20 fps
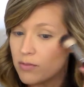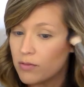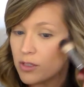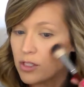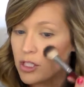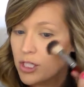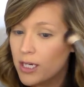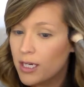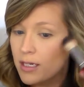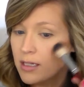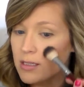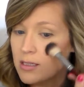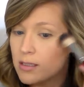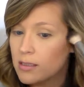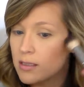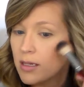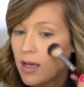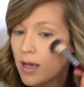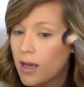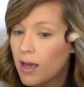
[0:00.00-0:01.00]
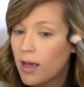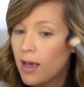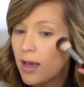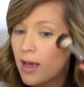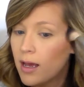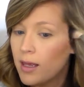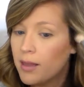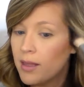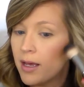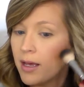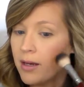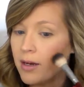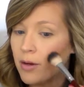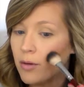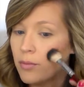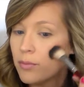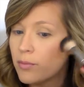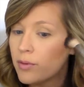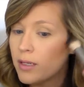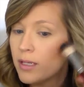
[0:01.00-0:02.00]
of the cheeks, and then
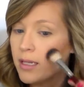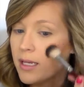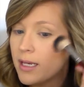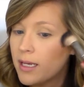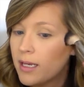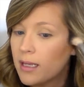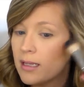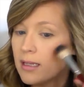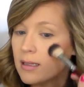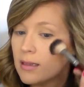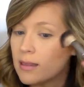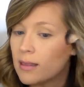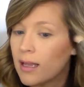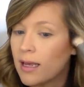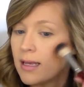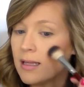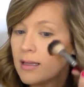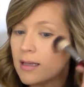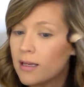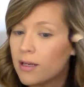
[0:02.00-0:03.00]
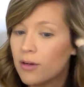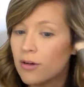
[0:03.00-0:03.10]
really lightly,